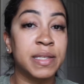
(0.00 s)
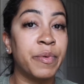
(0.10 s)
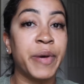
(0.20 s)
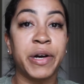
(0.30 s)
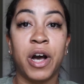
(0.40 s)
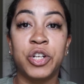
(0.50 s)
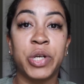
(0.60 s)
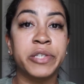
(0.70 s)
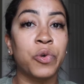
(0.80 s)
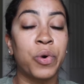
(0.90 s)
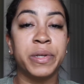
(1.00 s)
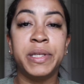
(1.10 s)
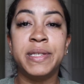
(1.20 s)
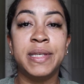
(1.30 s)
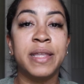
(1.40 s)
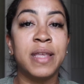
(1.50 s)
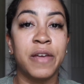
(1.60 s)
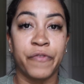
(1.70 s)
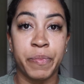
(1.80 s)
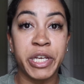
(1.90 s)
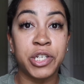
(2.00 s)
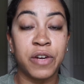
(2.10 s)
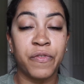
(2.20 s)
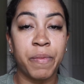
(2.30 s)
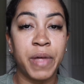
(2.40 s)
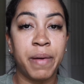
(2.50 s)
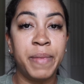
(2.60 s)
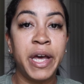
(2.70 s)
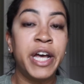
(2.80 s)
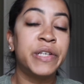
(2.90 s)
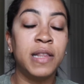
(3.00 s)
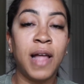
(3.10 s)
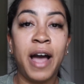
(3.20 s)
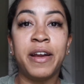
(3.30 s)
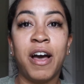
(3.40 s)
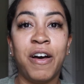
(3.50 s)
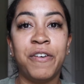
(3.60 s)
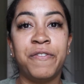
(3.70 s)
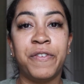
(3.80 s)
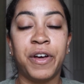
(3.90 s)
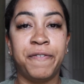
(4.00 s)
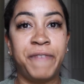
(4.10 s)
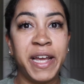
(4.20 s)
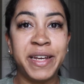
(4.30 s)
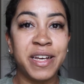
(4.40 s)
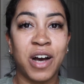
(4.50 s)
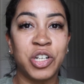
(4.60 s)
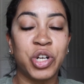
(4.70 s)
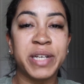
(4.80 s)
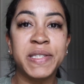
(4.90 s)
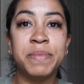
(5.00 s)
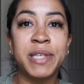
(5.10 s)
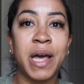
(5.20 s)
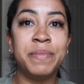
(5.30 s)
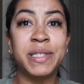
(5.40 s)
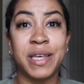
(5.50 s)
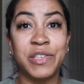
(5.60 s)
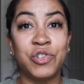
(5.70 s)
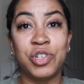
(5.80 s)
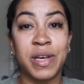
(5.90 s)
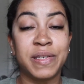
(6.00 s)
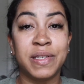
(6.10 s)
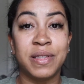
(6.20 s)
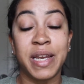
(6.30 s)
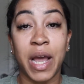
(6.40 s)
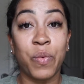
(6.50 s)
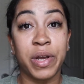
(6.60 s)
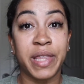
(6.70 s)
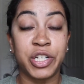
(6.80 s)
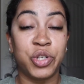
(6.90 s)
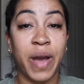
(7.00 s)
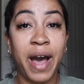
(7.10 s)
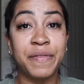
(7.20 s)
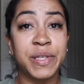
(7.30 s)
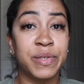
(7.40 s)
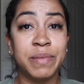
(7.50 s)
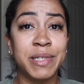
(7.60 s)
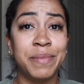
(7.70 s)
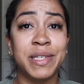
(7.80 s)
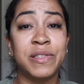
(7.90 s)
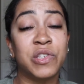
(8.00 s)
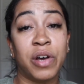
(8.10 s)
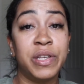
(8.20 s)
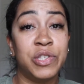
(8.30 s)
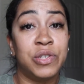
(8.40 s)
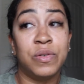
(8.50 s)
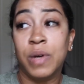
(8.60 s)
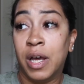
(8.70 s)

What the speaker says: them about contracts, or at least get the information from them. A lot of finding contracts sometimes is just the network that you have. So sometimes it's talking to,